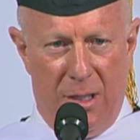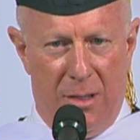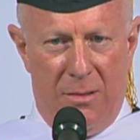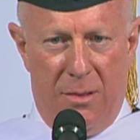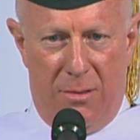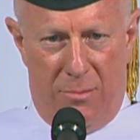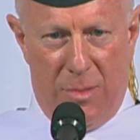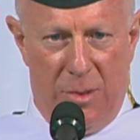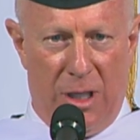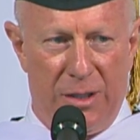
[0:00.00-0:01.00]
in
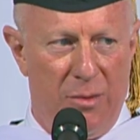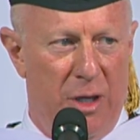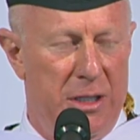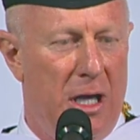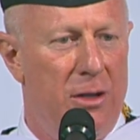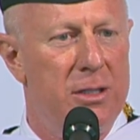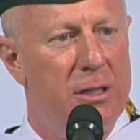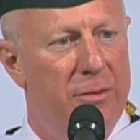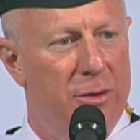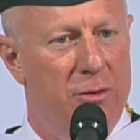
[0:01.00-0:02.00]
Nelson Mandela's
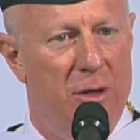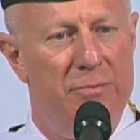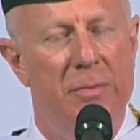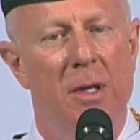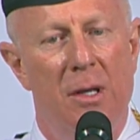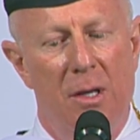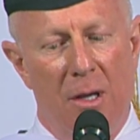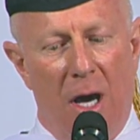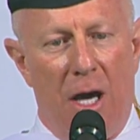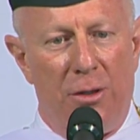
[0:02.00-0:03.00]
living room,
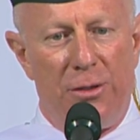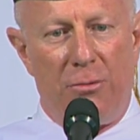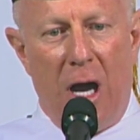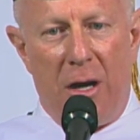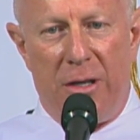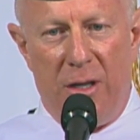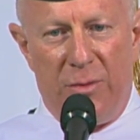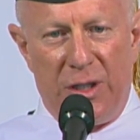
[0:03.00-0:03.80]
huddled around him.